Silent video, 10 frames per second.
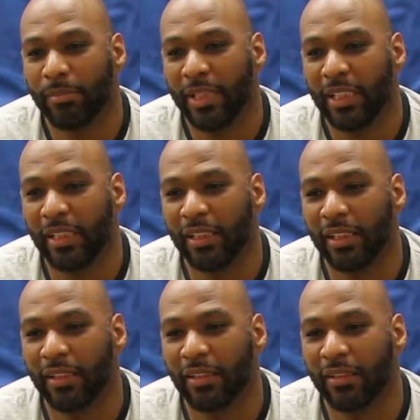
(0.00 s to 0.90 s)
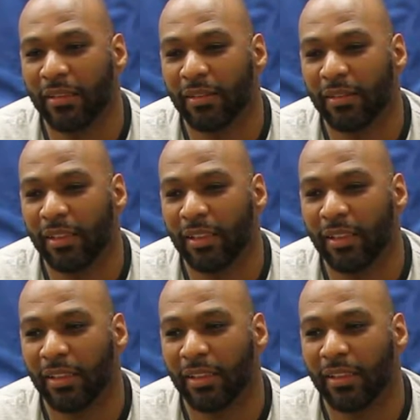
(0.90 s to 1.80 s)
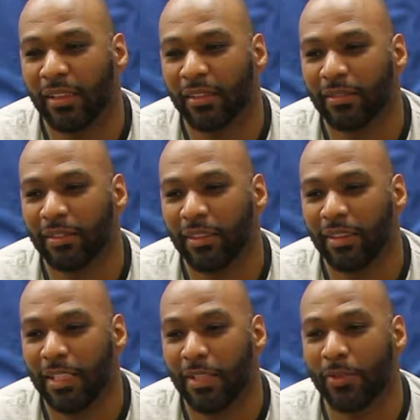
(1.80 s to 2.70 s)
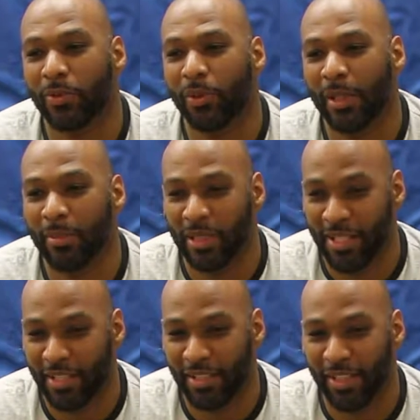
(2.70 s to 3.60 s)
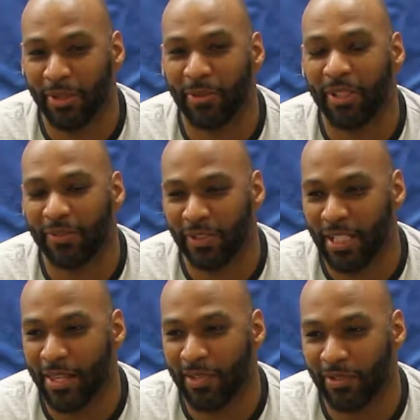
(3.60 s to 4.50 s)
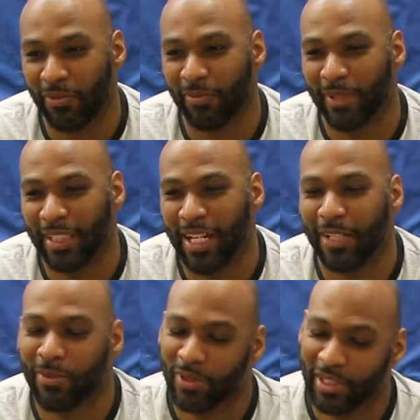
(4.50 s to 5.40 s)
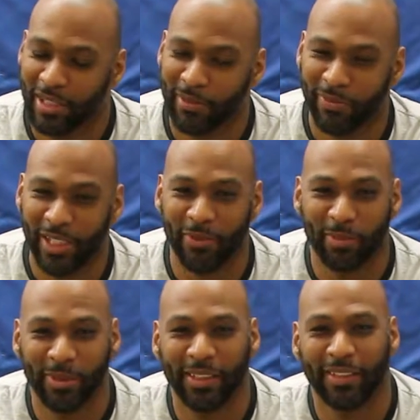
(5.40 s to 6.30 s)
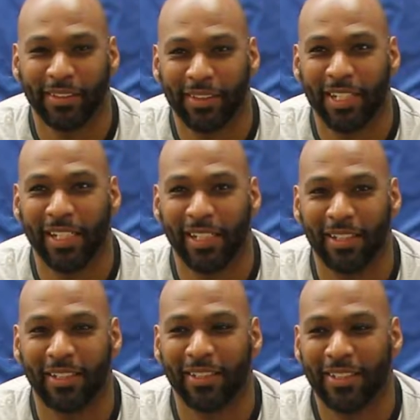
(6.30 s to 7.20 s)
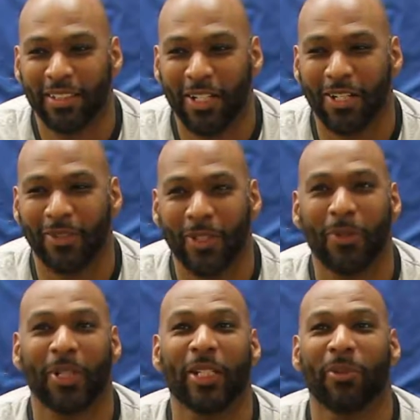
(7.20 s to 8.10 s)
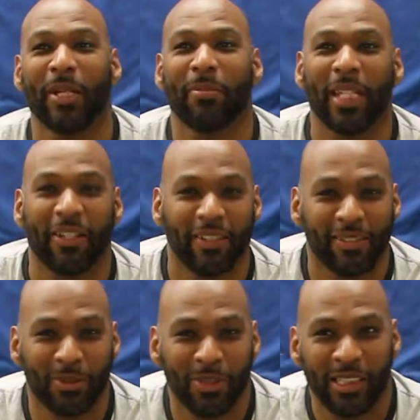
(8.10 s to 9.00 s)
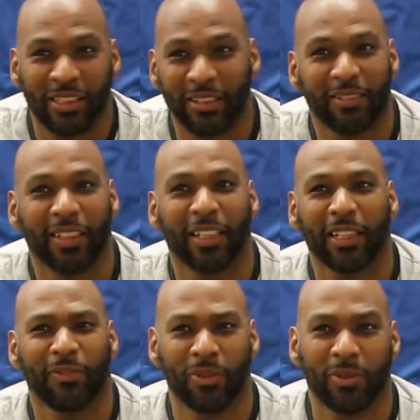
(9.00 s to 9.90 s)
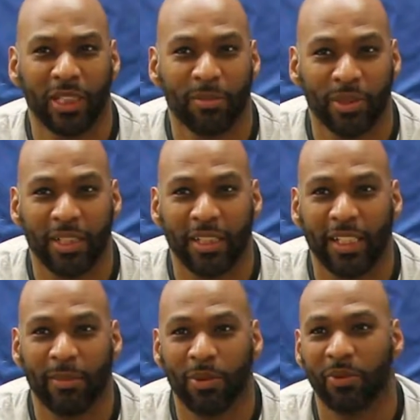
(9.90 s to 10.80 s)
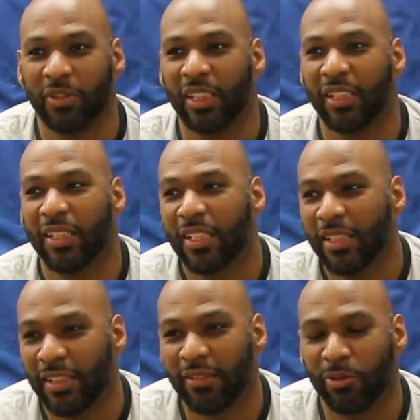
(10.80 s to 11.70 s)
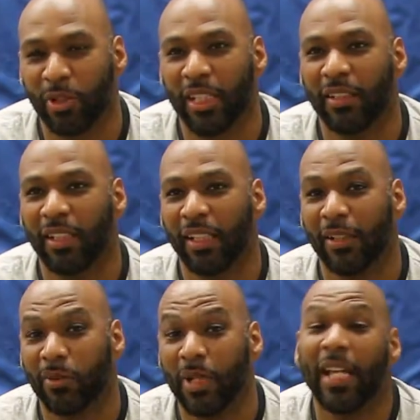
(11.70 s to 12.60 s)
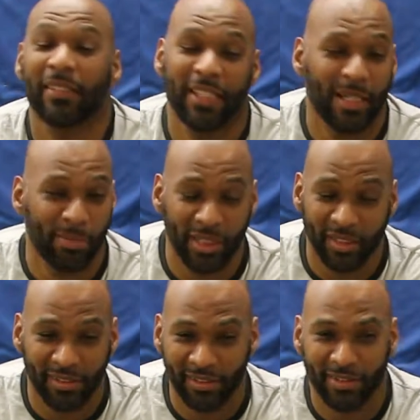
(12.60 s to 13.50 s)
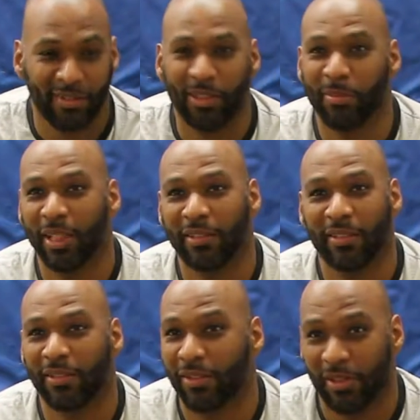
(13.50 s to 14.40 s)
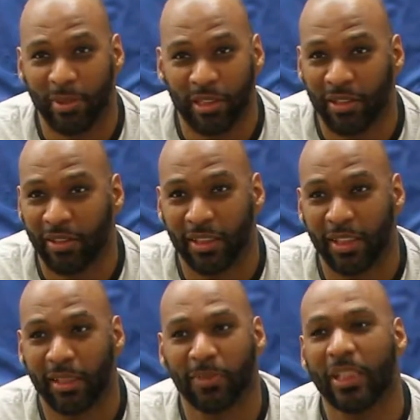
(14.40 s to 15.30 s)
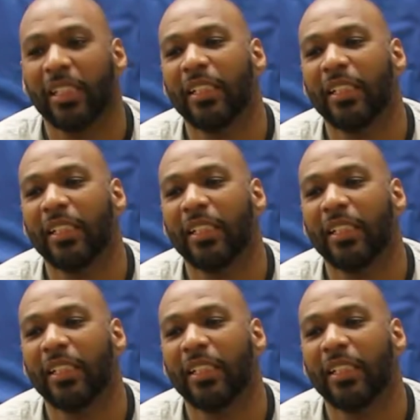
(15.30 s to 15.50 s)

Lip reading: He is his grandmother and grandfather's, I don't want to call them favorite, but they are doting grandparents on RJ. If you come to the game, you'll see his granddad, who has diabetes and still makes it to just about all the games.